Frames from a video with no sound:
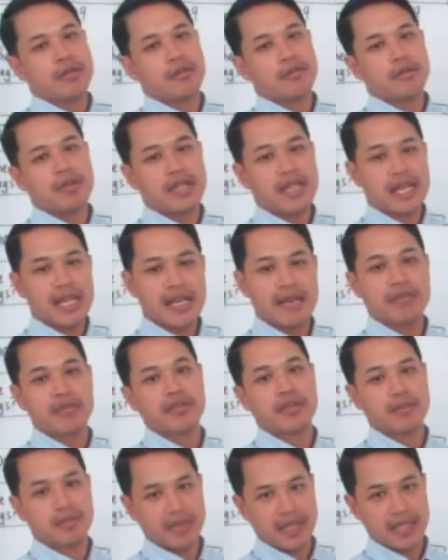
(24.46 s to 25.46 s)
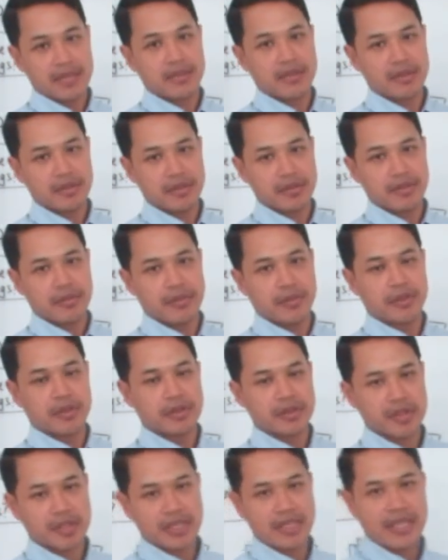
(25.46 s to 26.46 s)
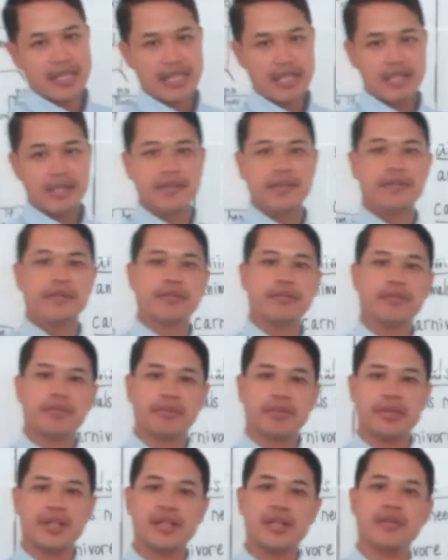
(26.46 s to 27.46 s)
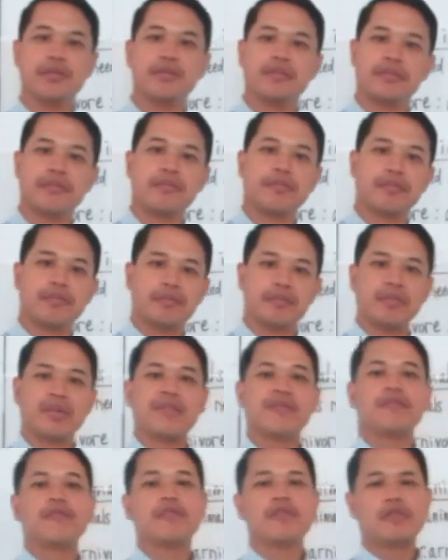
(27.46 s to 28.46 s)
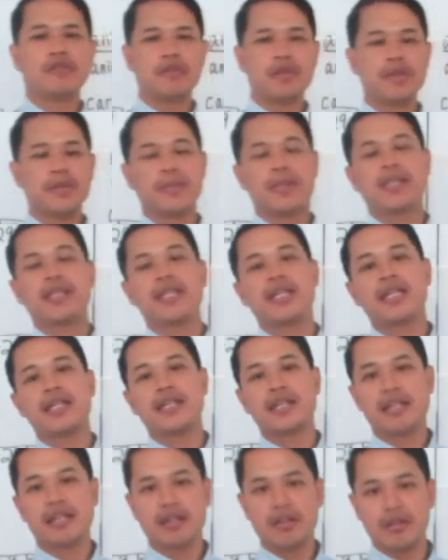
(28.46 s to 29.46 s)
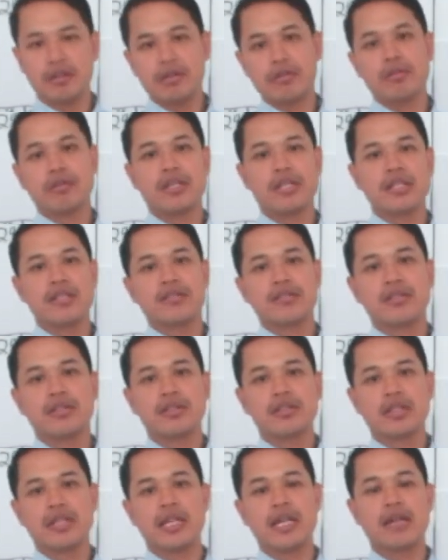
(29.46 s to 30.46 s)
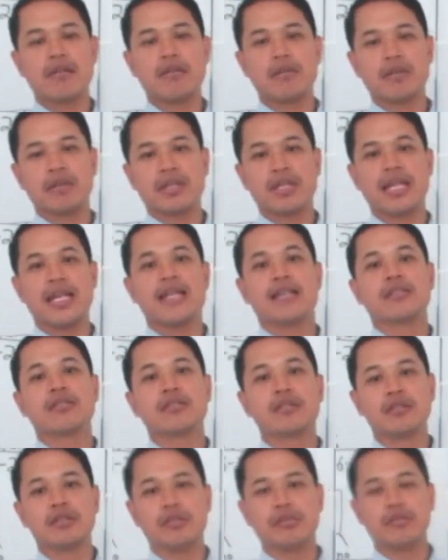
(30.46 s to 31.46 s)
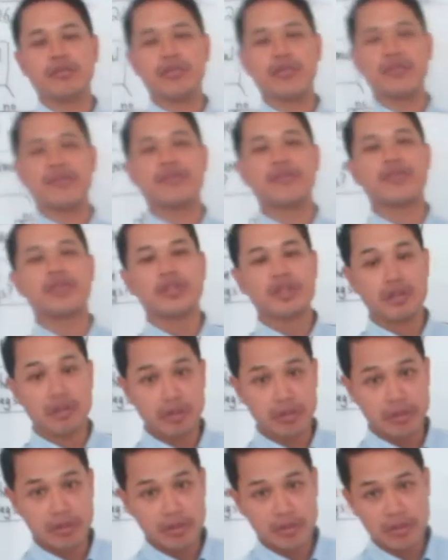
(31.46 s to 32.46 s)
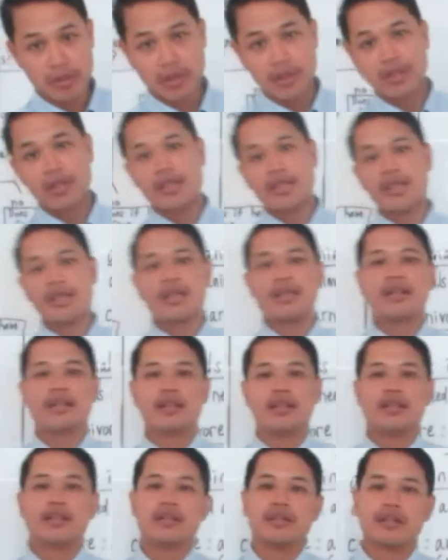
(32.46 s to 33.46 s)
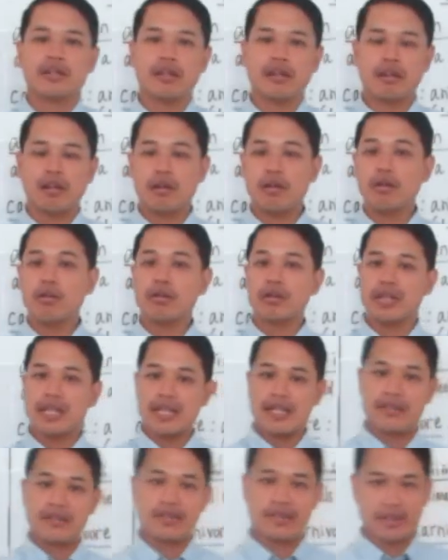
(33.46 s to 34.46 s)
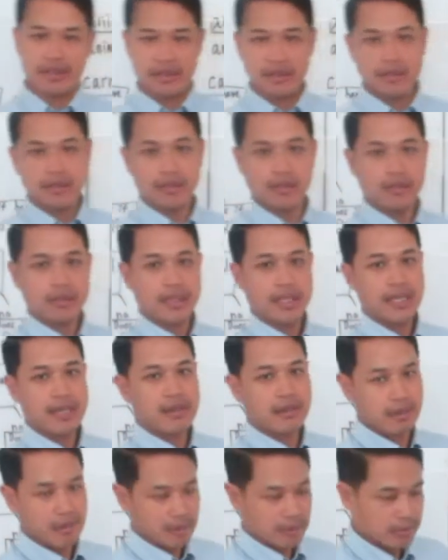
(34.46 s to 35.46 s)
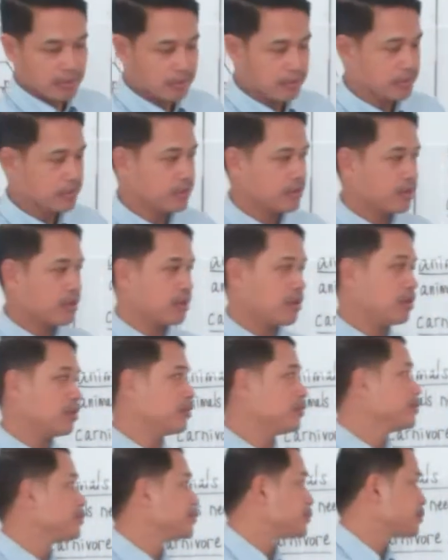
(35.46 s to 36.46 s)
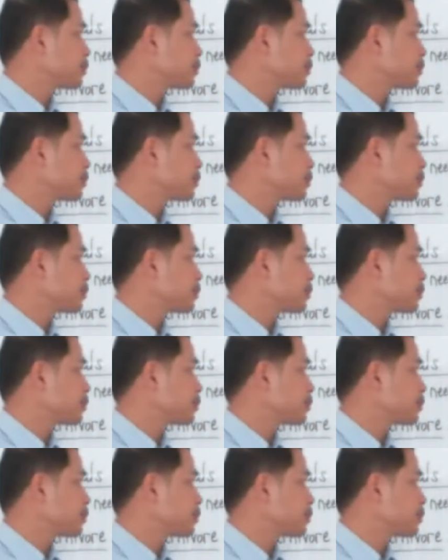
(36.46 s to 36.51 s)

we have some lessons for today, but before we begin our new lesson, I would like to review the old lesson. Okay, so